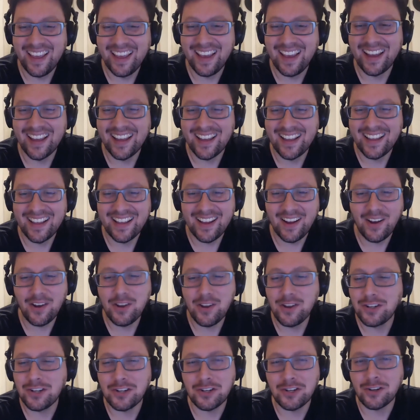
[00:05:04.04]
Yeah.
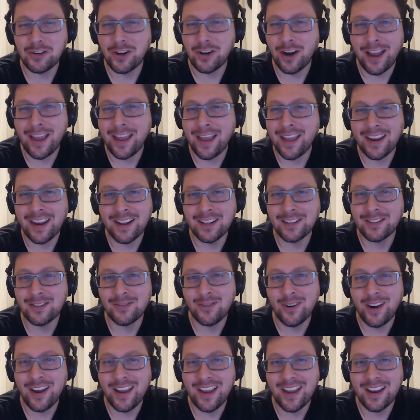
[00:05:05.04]
Oh, you should try it.
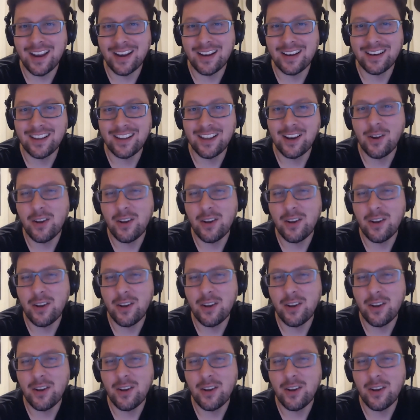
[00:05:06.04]
It's great.